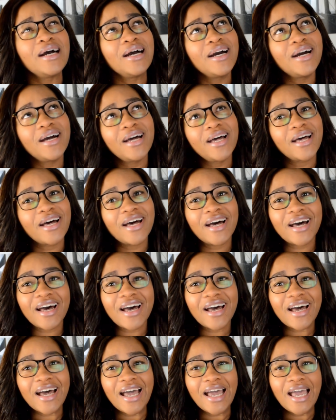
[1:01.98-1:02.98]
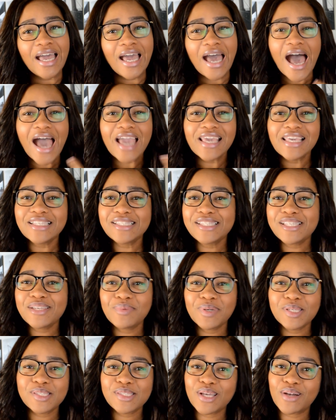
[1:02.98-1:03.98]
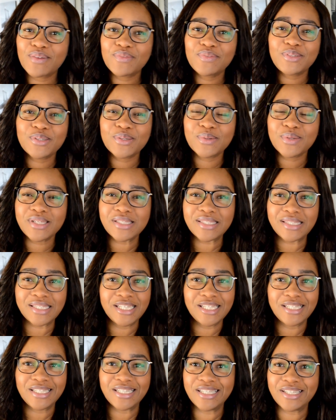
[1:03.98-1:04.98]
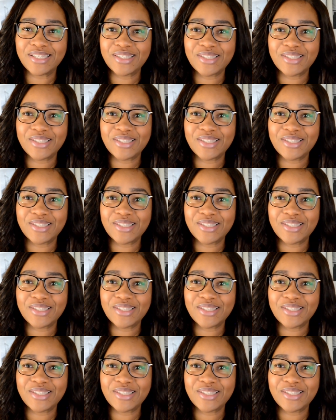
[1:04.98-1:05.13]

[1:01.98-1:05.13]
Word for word: huh, I can see myself doing CT